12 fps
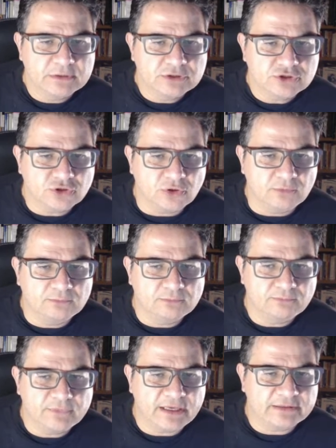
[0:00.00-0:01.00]
so
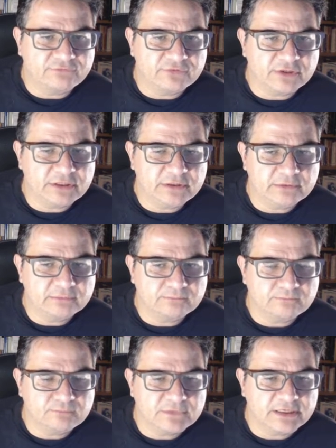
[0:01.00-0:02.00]
knight f3,
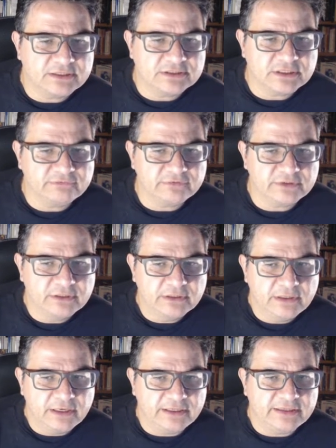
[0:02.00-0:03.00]
knight d7,
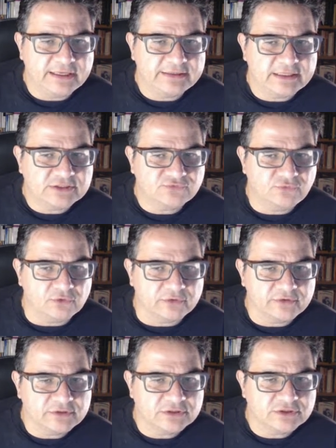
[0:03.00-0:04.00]
and knight h4.
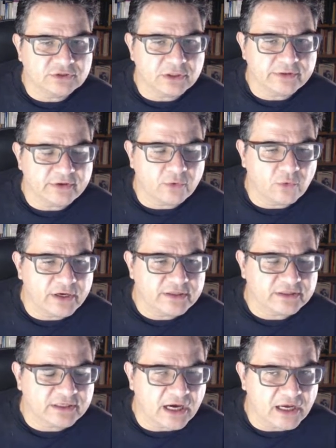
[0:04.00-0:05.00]
This is the way
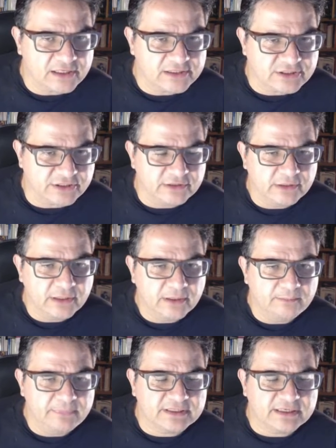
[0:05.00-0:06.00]
that Carlsen
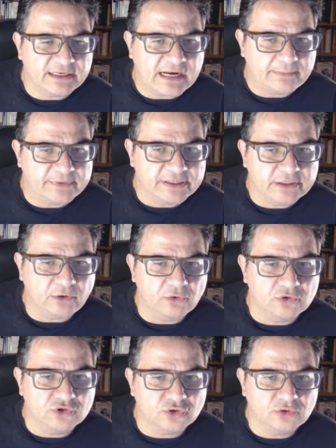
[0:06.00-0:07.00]
beat Kramnik
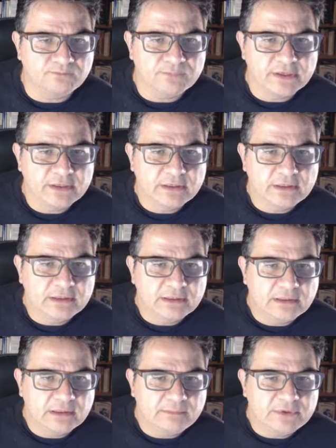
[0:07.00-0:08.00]
also.
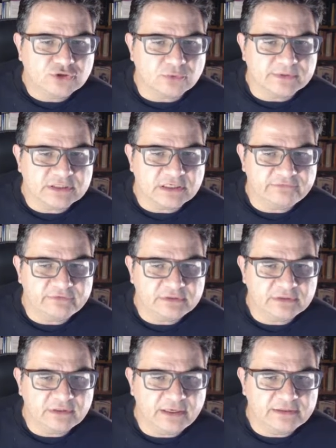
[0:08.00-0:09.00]
Bishop e7
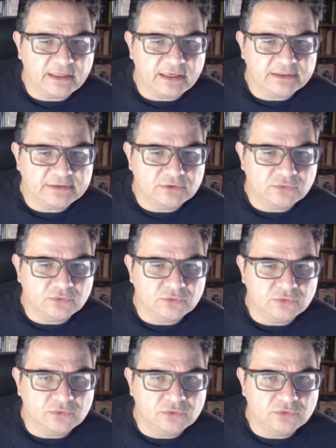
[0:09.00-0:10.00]
and knight
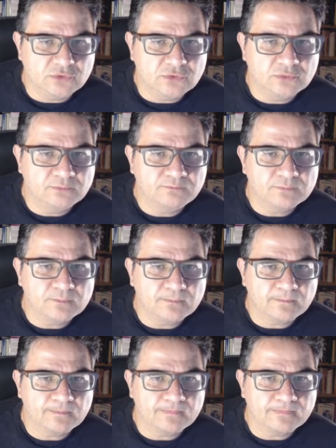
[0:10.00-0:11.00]
e2.
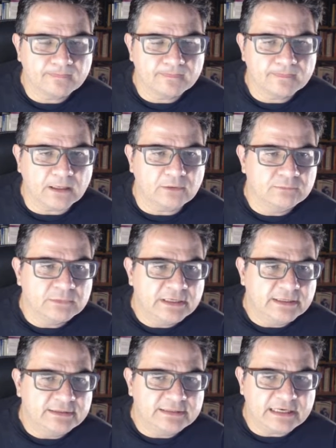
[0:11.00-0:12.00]
Now,
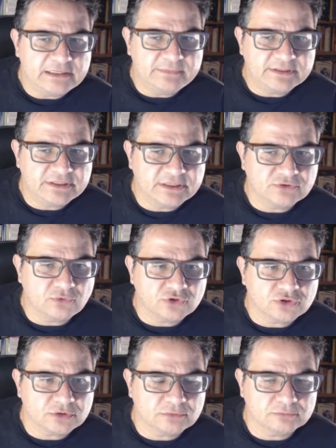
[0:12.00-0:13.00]
knight b6
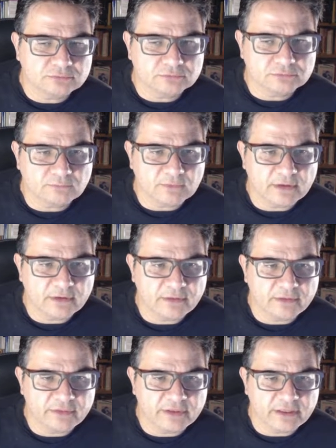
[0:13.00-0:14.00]
was
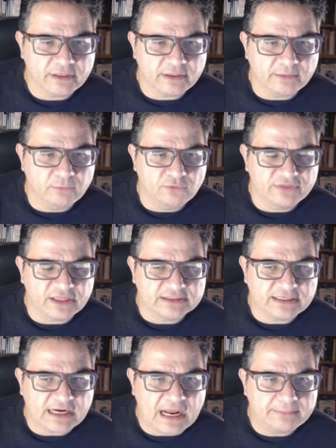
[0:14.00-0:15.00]
the move that
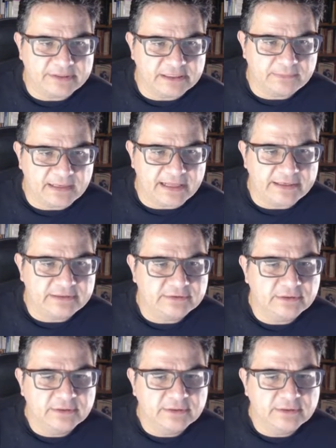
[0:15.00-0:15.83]
Kramnik played.